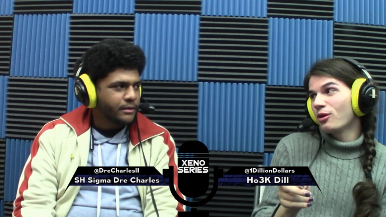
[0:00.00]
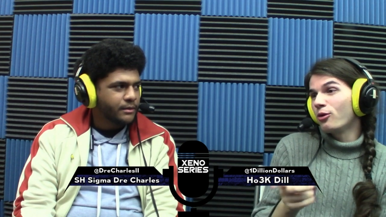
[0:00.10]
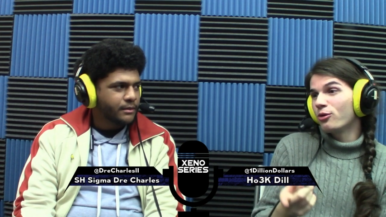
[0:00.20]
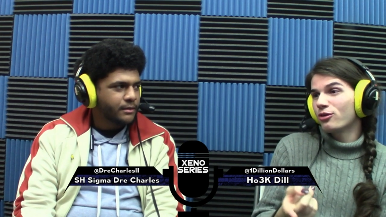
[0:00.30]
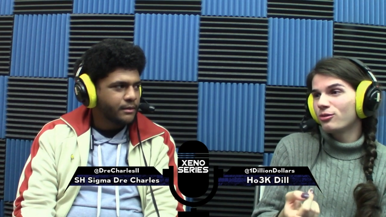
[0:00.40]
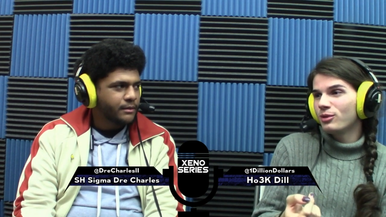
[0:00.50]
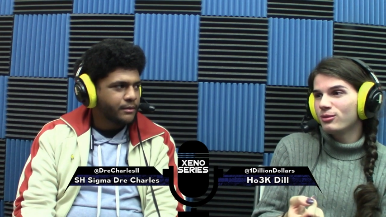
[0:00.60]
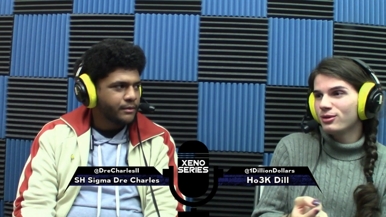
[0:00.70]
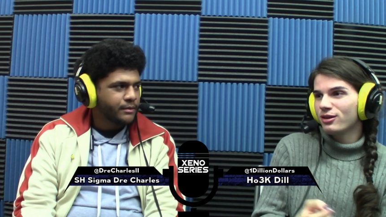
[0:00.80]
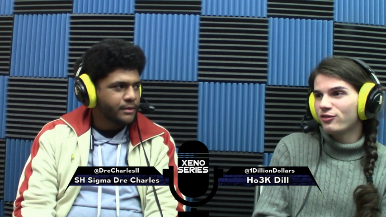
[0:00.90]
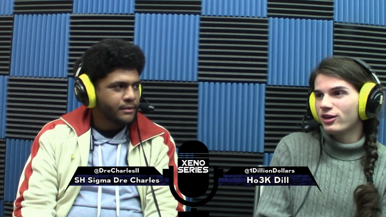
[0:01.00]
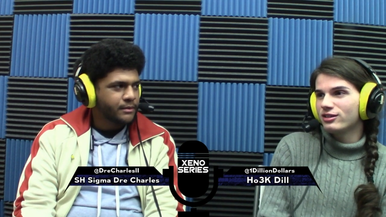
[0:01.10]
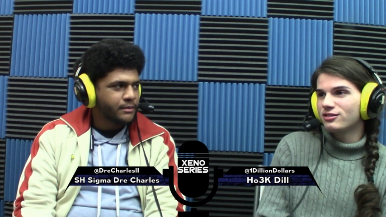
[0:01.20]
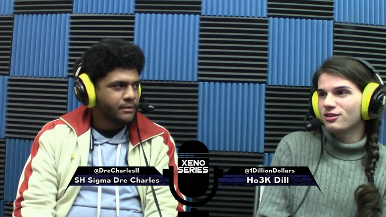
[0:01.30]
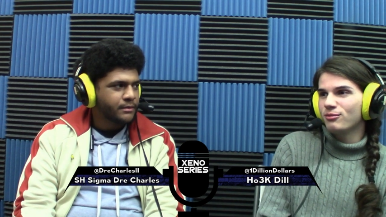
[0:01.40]
Speaker 1: Or maybe I'll find
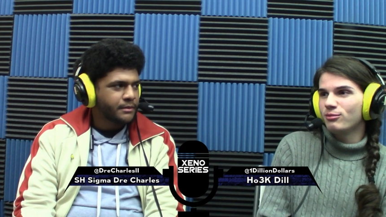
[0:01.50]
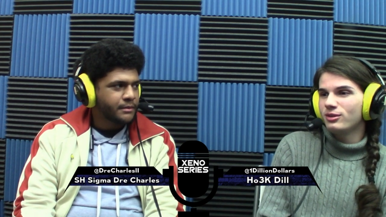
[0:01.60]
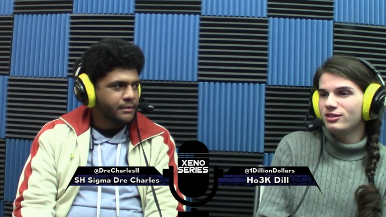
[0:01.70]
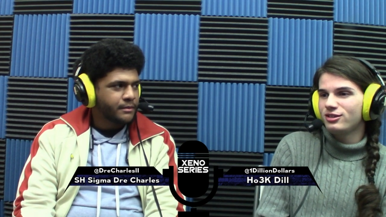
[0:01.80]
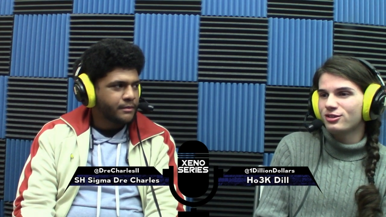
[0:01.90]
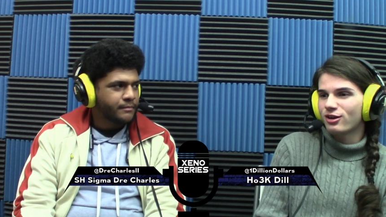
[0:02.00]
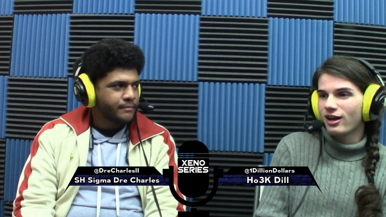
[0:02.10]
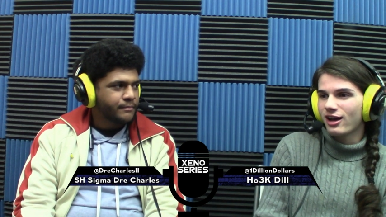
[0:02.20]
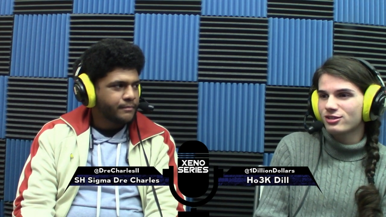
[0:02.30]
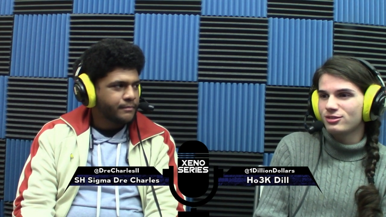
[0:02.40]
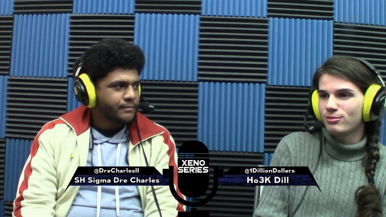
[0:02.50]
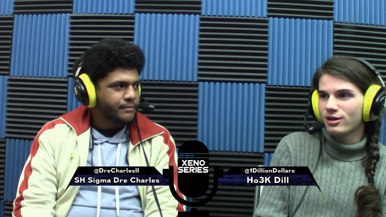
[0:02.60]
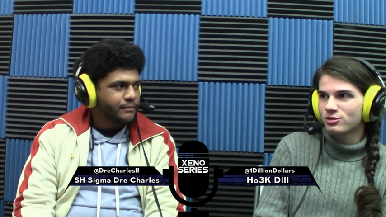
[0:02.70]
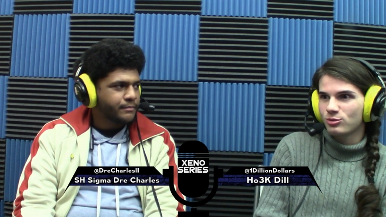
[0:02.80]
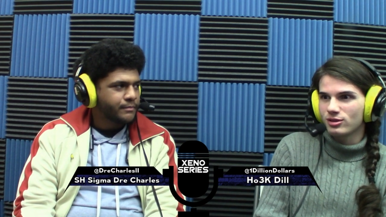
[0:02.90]
some mid tier I actually mesh
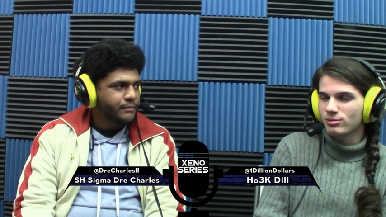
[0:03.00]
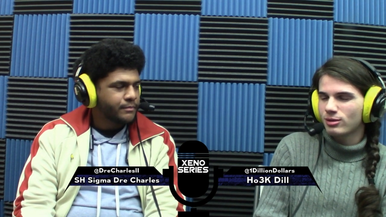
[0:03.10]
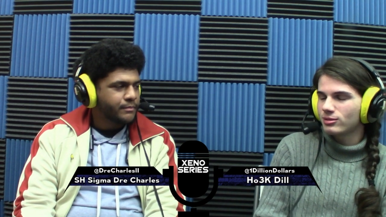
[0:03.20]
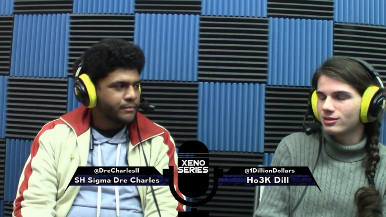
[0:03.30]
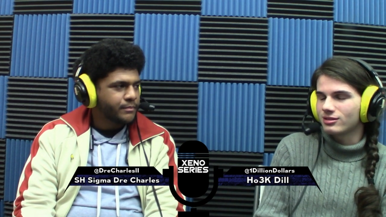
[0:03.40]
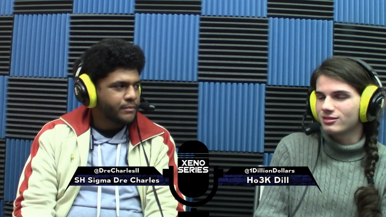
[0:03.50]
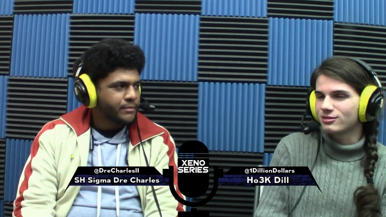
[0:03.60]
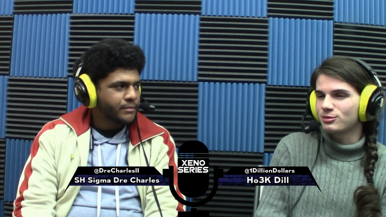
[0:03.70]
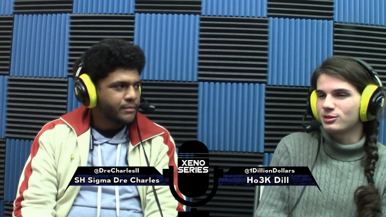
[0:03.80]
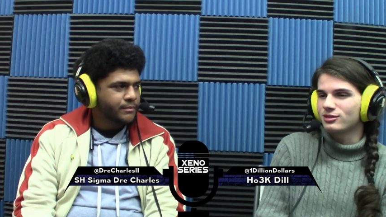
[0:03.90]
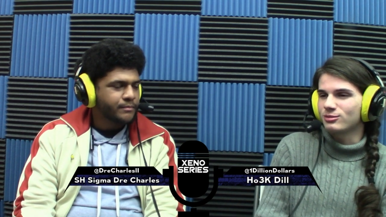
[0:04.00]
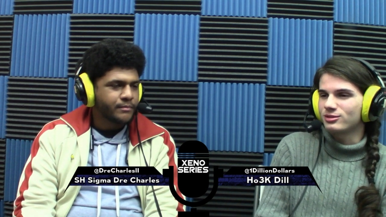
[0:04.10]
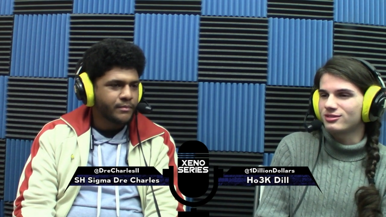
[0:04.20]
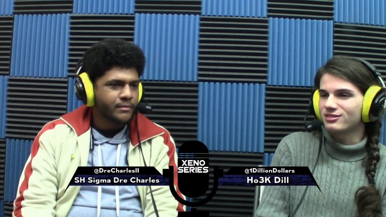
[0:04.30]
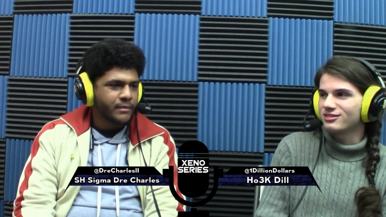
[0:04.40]
with. Probably not. It's going to be a
Speaker 2: top tier.
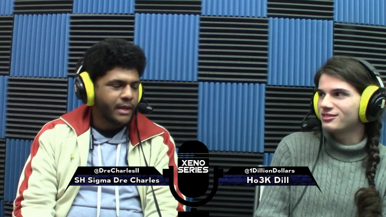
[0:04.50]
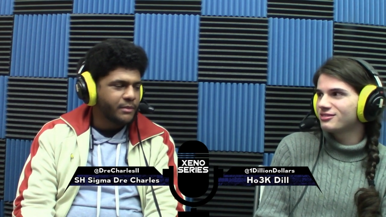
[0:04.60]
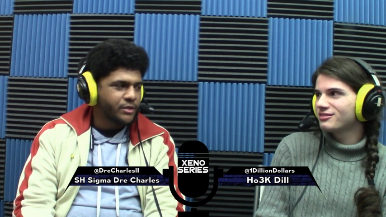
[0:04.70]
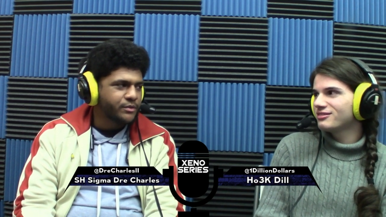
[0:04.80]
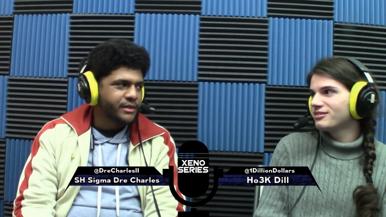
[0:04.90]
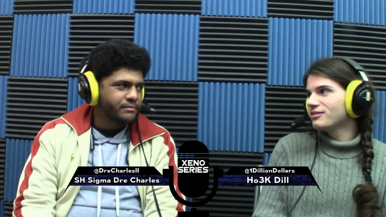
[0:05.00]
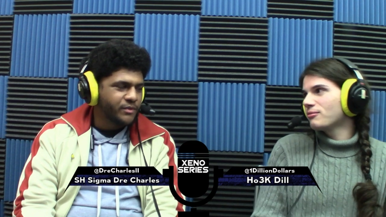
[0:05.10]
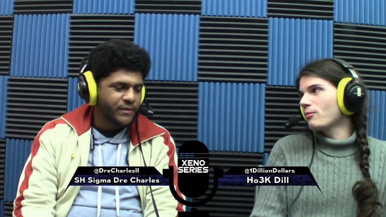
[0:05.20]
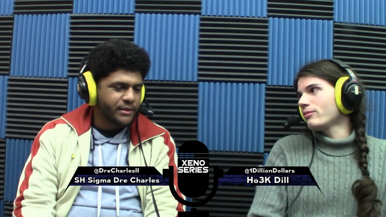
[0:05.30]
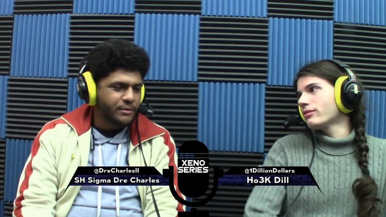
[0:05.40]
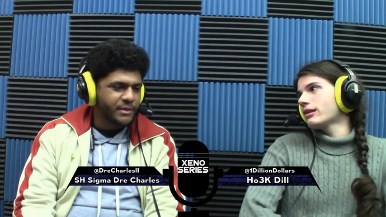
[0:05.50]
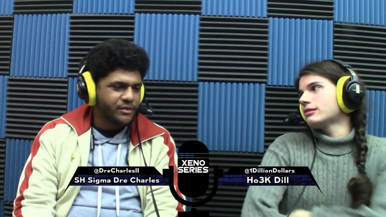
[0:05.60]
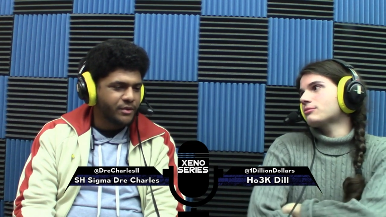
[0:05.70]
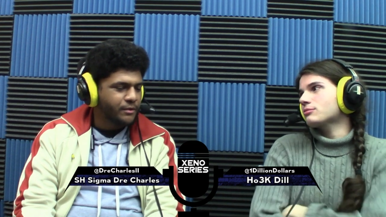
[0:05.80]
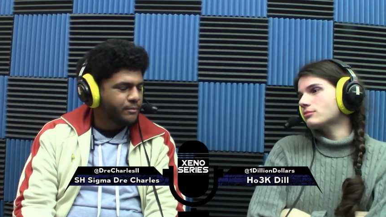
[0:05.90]
I mean, you did you found your mid
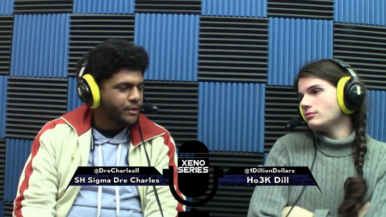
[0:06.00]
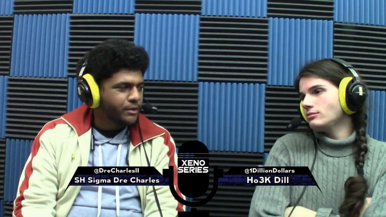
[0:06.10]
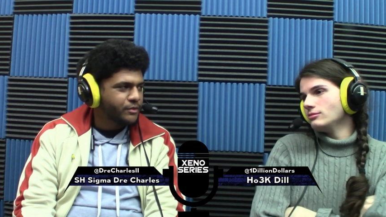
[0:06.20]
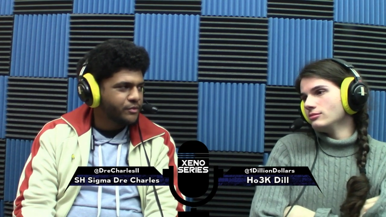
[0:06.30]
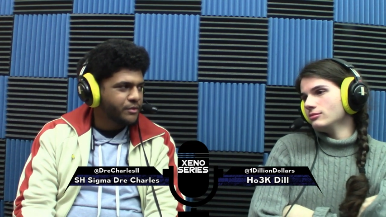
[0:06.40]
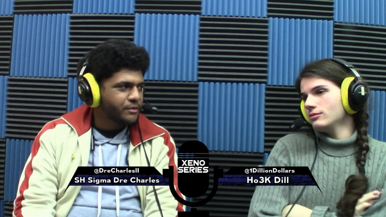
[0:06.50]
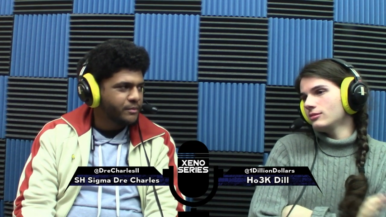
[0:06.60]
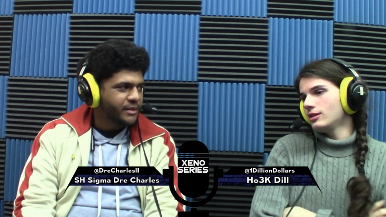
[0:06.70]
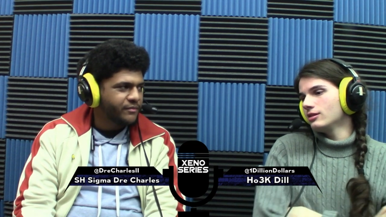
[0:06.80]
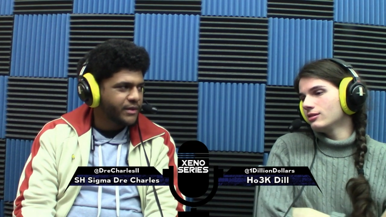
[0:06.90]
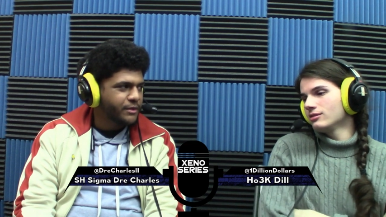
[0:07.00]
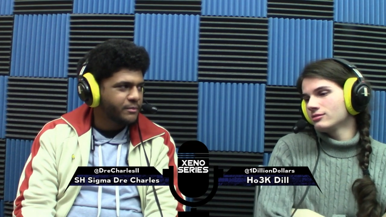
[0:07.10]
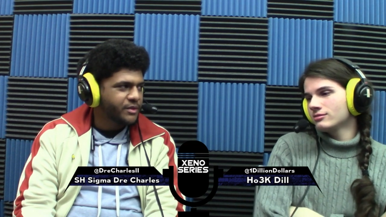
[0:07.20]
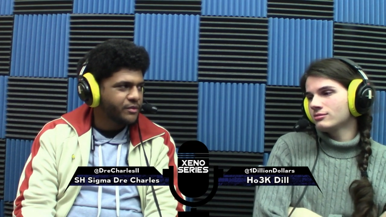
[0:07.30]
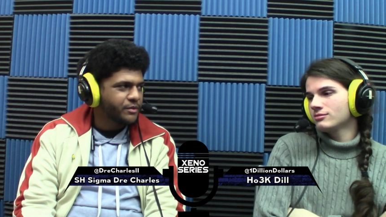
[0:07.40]
tier in Brawl, so you might find your mid
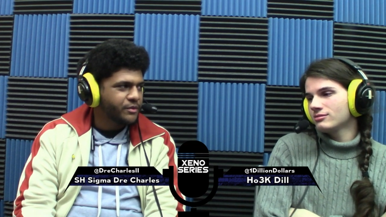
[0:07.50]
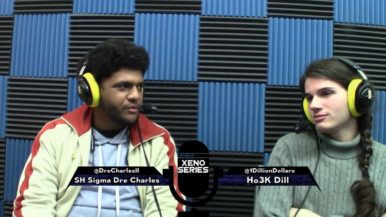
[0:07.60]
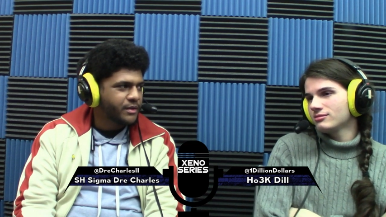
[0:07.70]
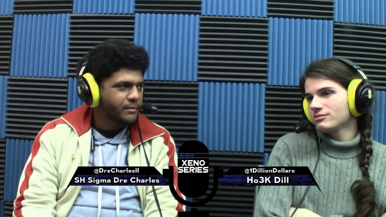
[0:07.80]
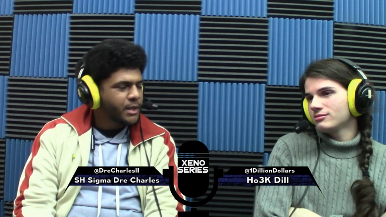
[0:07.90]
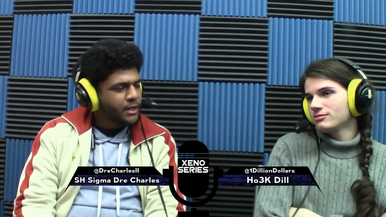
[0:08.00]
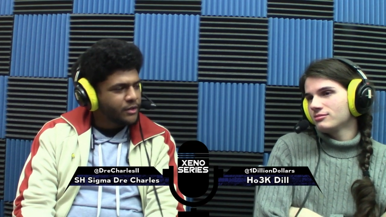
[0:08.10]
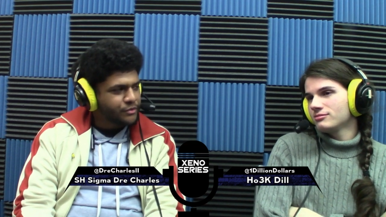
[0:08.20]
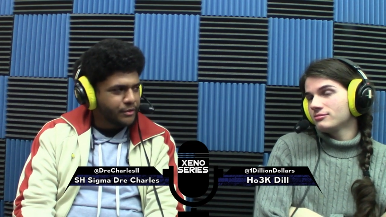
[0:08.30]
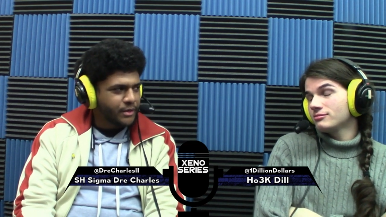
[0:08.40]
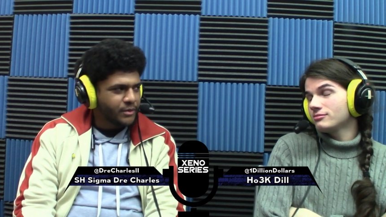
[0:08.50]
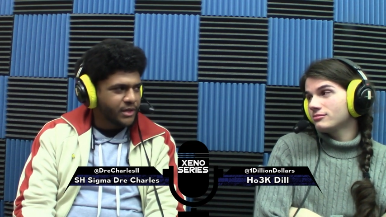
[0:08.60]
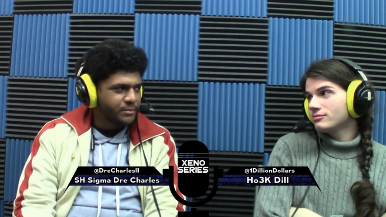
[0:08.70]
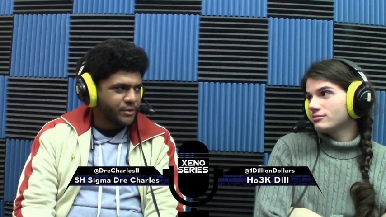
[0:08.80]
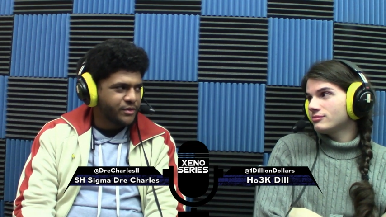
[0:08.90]
tier this time. Is there anyone in
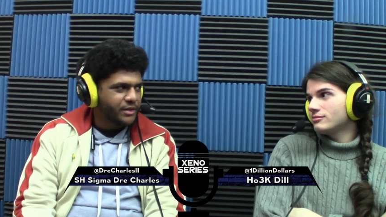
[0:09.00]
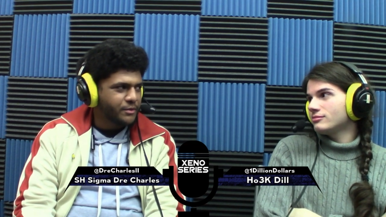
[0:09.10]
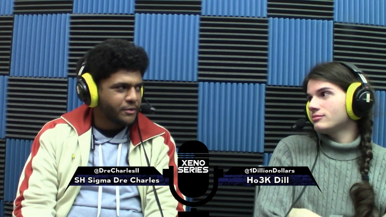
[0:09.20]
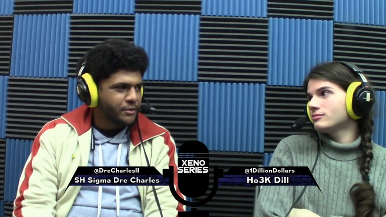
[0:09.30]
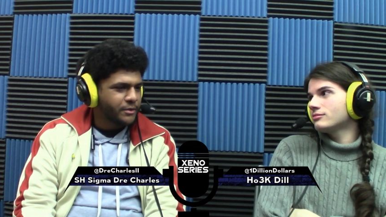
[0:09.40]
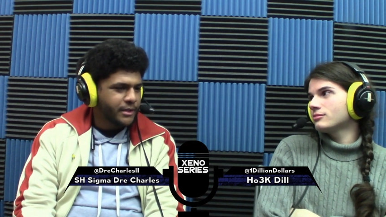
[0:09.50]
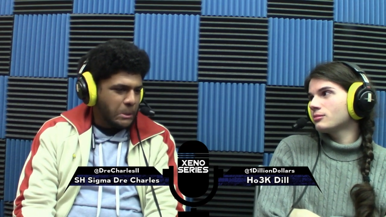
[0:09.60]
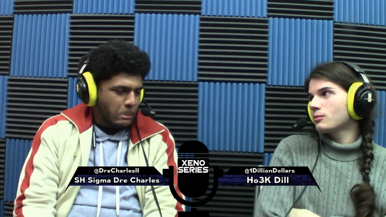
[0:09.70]
particular you're like,